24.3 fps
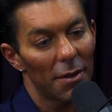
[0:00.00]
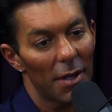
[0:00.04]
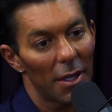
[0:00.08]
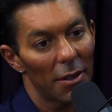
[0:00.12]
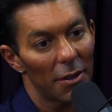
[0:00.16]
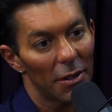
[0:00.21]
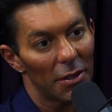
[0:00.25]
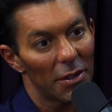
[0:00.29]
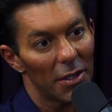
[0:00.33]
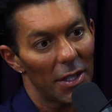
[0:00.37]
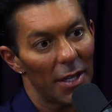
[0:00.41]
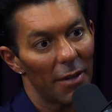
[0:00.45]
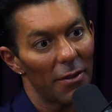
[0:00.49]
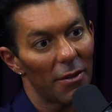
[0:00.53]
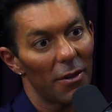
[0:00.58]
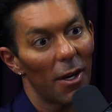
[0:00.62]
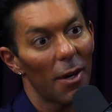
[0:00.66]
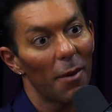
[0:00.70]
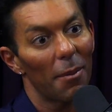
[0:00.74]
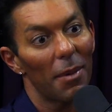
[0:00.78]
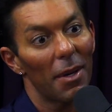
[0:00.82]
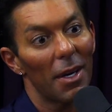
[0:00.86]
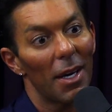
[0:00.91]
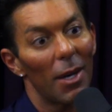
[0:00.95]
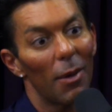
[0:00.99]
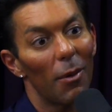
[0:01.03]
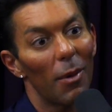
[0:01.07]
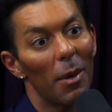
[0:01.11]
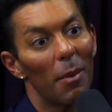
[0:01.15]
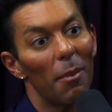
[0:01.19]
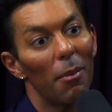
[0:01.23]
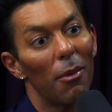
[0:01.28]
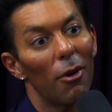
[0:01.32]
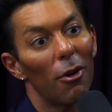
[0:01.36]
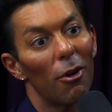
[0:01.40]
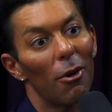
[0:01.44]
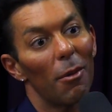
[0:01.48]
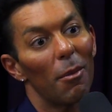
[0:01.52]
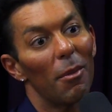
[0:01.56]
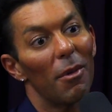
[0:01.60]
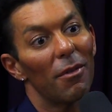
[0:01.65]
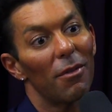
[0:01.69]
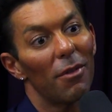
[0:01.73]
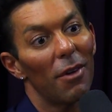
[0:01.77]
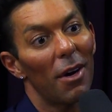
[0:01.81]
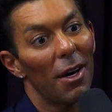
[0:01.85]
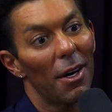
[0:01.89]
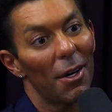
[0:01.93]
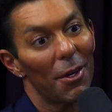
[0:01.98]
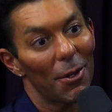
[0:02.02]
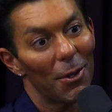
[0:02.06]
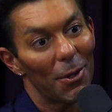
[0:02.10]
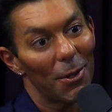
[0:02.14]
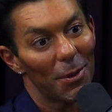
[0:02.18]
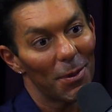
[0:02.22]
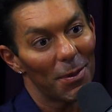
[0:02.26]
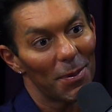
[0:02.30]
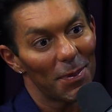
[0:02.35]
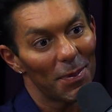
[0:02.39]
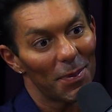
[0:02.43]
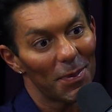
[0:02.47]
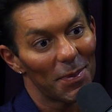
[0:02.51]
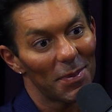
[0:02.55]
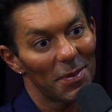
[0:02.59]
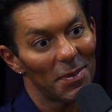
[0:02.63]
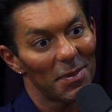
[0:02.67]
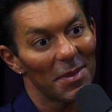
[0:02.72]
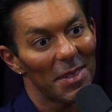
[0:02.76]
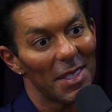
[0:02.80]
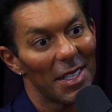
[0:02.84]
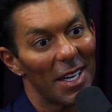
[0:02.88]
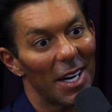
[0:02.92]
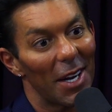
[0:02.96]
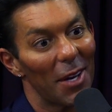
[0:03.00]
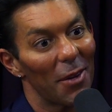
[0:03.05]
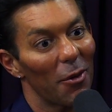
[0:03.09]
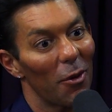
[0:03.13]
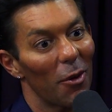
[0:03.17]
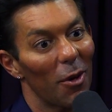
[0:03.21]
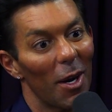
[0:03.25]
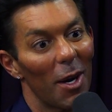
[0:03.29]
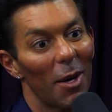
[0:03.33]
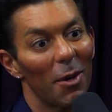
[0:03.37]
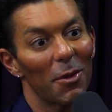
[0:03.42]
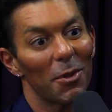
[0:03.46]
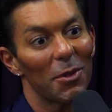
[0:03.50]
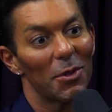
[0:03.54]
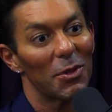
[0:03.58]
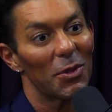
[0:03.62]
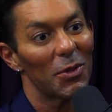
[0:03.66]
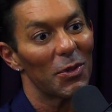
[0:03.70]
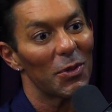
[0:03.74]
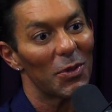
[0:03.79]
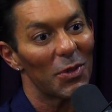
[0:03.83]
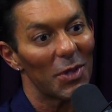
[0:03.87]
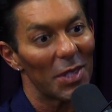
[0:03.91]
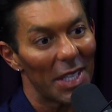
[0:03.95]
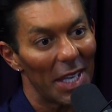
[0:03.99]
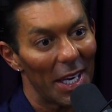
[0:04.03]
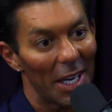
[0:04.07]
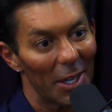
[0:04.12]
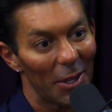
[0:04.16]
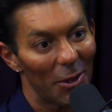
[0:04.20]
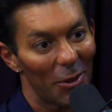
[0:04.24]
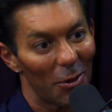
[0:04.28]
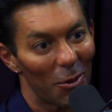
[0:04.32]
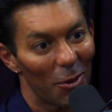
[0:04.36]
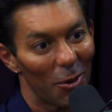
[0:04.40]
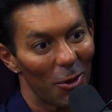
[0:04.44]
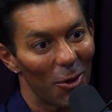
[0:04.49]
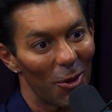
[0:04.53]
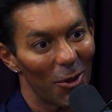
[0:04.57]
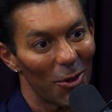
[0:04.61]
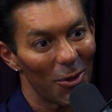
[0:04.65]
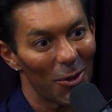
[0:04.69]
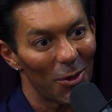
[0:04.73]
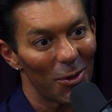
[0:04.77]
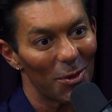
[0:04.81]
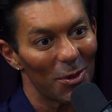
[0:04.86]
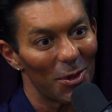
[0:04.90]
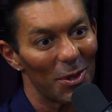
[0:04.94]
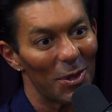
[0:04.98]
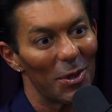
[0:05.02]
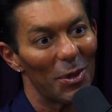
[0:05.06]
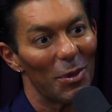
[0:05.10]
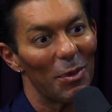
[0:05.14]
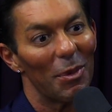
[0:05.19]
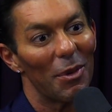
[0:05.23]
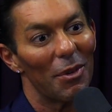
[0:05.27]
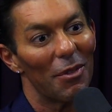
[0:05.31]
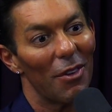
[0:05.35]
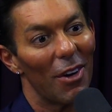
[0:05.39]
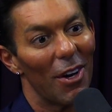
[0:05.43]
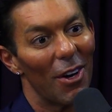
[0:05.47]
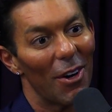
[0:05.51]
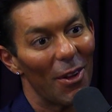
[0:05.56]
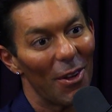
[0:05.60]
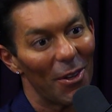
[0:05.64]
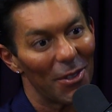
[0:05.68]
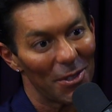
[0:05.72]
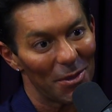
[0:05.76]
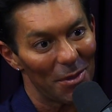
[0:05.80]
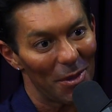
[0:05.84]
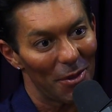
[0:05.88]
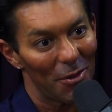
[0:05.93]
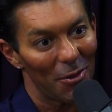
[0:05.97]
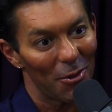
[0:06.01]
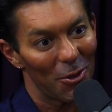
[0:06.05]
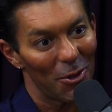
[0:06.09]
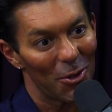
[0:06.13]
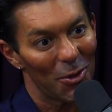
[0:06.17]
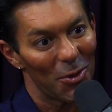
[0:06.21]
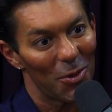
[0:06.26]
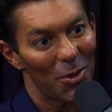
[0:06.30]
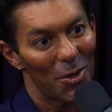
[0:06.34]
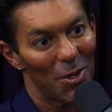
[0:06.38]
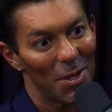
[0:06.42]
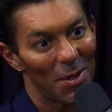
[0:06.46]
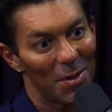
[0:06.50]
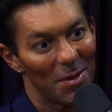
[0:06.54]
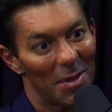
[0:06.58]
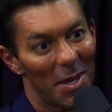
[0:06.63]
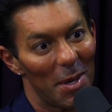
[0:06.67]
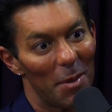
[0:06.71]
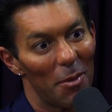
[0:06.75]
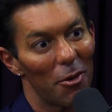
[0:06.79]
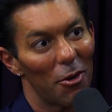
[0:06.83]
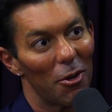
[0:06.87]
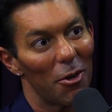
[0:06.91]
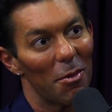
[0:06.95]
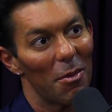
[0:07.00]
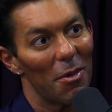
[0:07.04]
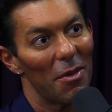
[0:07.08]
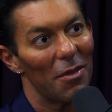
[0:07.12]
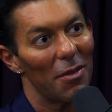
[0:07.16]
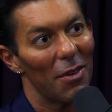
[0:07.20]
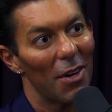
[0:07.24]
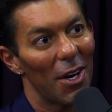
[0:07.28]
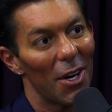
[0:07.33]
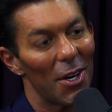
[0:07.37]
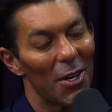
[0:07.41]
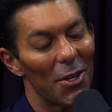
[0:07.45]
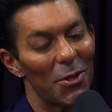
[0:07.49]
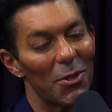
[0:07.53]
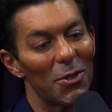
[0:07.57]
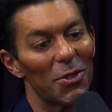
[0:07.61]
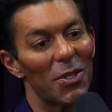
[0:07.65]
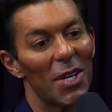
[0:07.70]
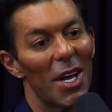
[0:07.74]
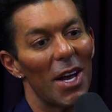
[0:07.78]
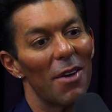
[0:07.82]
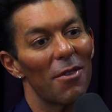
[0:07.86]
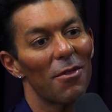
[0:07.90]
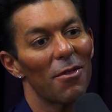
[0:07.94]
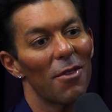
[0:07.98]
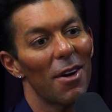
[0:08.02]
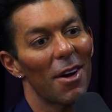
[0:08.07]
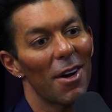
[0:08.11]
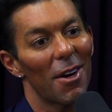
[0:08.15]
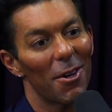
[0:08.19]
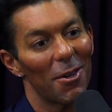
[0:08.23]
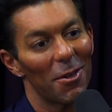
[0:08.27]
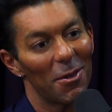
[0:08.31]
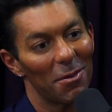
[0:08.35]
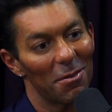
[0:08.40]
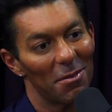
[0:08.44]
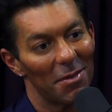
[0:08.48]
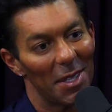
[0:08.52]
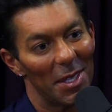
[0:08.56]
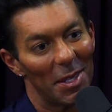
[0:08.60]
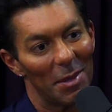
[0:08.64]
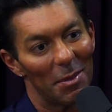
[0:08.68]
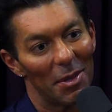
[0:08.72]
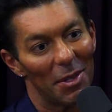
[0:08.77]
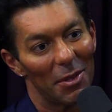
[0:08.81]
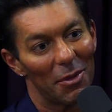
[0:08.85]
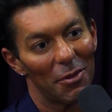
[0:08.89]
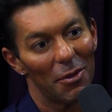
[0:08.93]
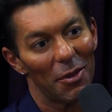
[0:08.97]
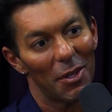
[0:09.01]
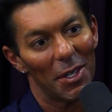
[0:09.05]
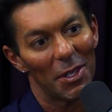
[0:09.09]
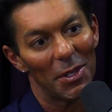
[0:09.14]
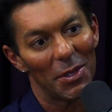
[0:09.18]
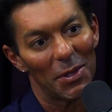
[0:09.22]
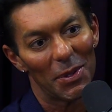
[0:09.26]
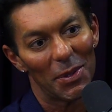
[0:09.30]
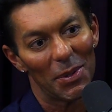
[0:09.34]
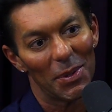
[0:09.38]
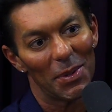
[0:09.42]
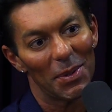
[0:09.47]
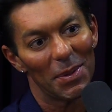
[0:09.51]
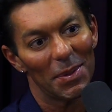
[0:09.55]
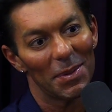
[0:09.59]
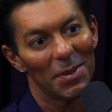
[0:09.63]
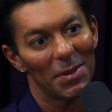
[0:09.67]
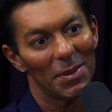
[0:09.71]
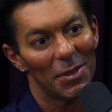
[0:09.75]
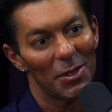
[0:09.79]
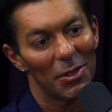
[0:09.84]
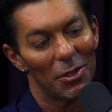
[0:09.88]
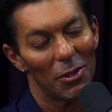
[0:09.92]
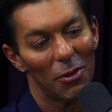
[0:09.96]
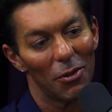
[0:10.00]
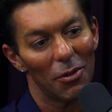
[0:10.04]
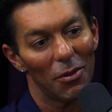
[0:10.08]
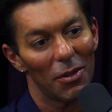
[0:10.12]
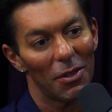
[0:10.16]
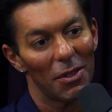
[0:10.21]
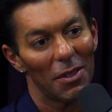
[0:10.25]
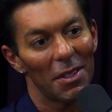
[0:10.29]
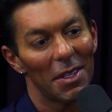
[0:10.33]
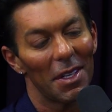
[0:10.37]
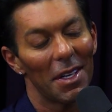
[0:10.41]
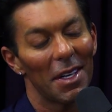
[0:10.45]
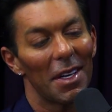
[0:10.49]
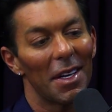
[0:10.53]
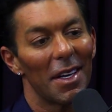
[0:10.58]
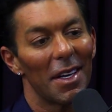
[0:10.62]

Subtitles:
finally saved up and I went and bought a Movado, and I thought I was the king of the world with the Movado. That was my first one. I bought a Movado Sapphire. Had a big face. It's over.